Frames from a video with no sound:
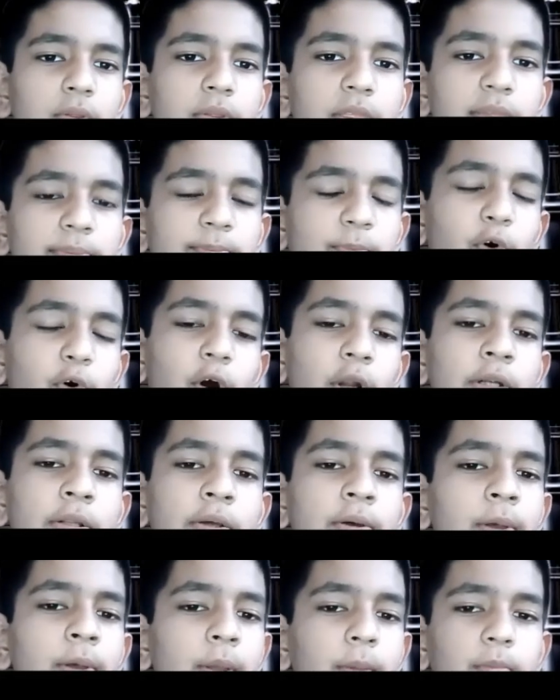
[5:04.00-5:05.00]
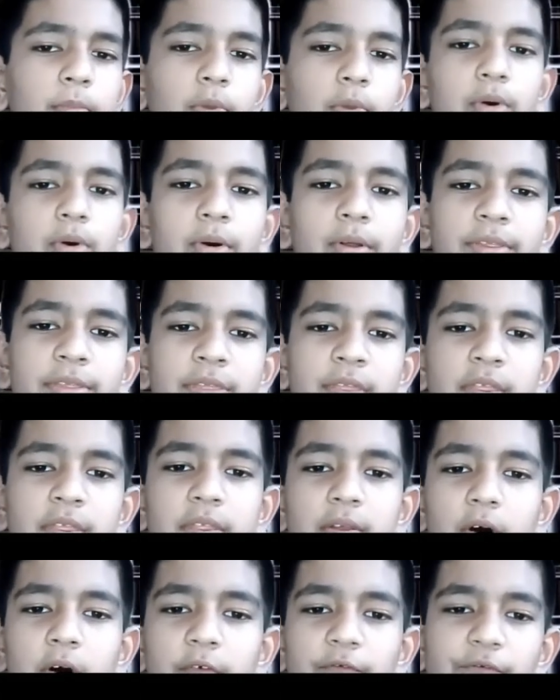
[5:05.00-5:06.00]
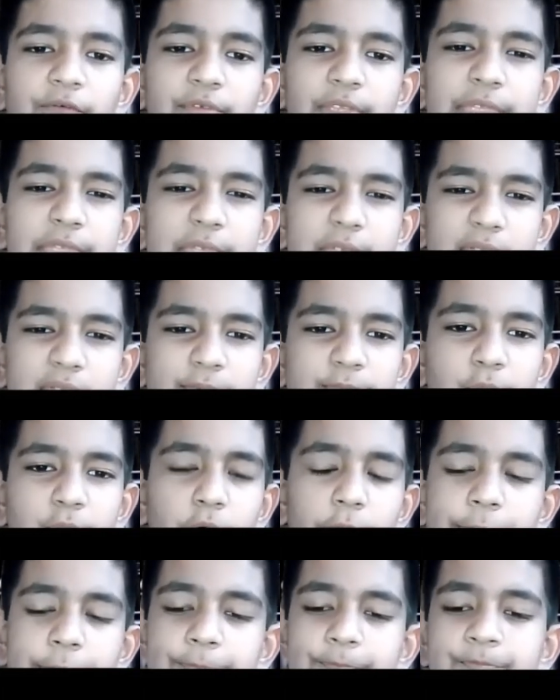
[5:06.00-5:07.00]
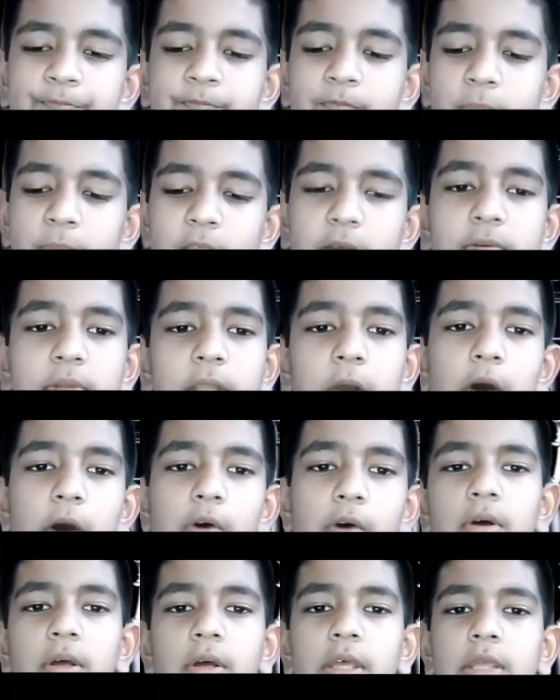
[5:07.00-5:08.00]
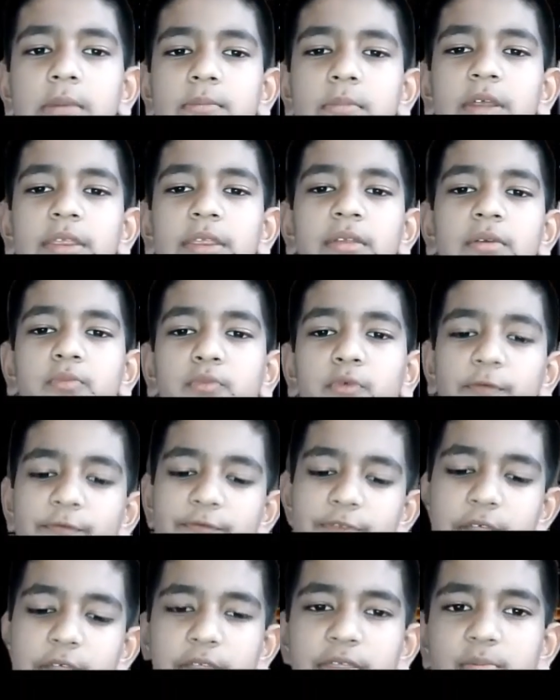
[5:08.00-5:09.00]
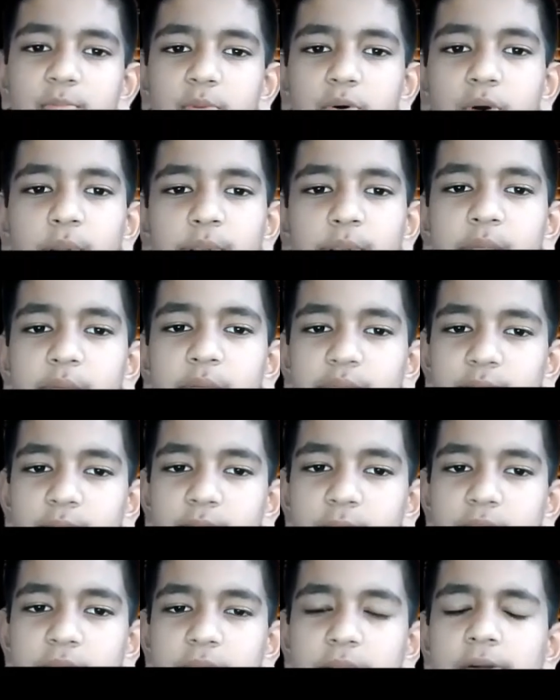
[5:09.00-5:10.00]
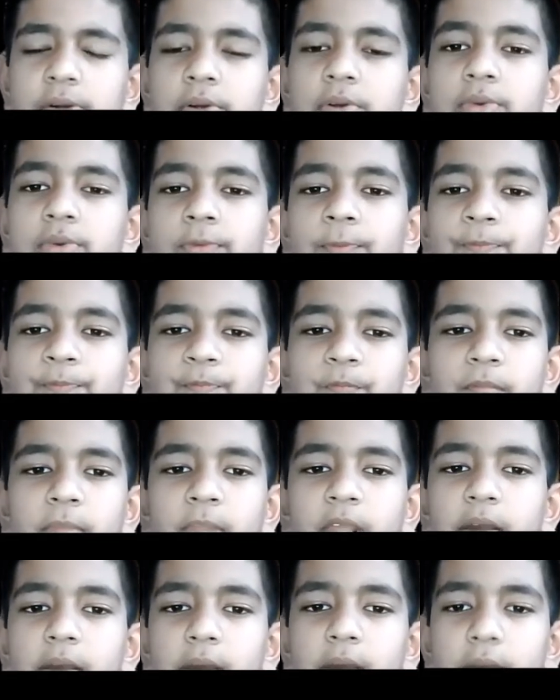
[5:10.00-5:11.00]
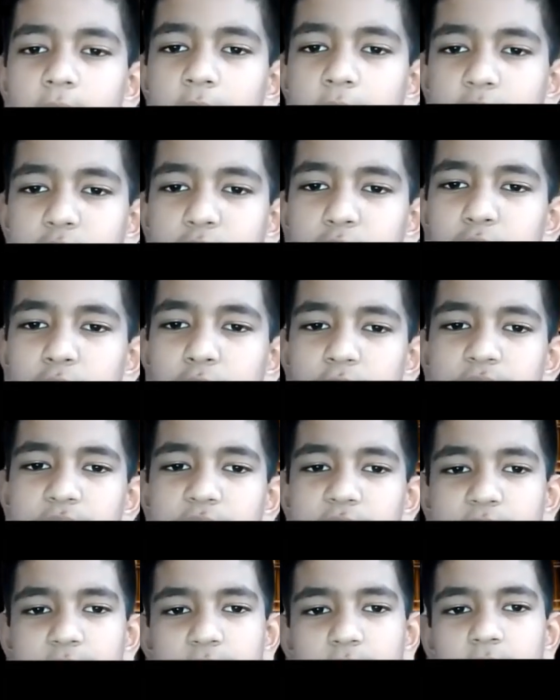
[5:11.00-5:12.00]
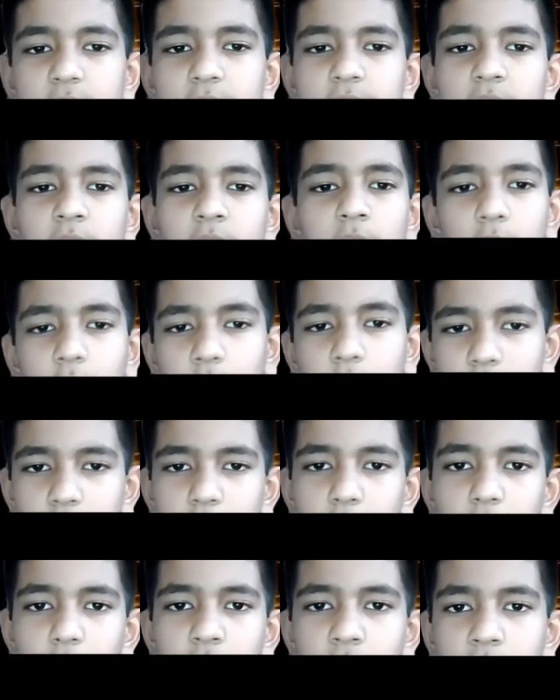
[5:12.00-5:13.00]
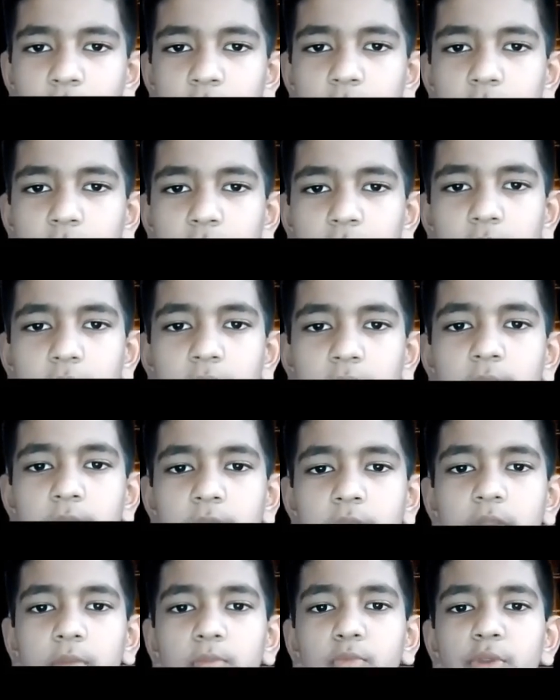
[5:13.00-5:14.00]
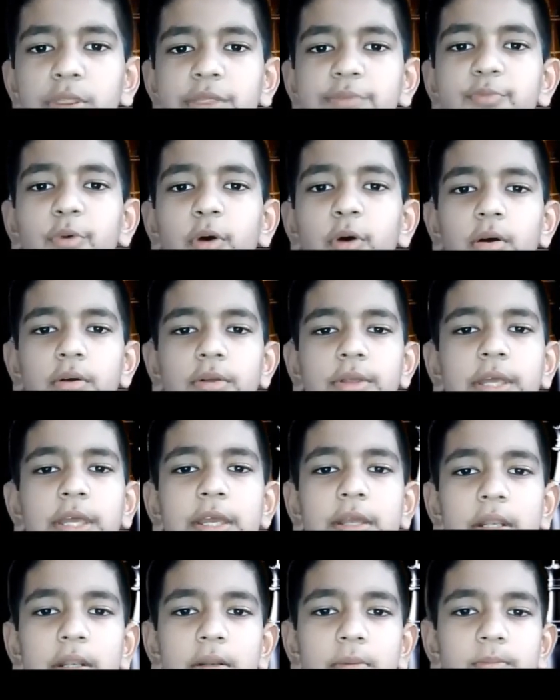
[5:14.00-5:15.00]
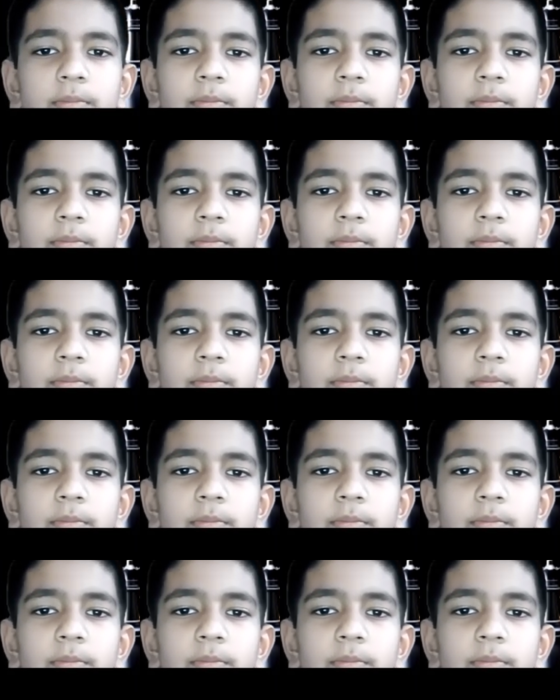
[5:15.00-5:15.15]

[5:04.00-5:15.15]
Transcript: the spot because of this pawn. Now he must move this because there's a mate. H cross d6. And now the most he'll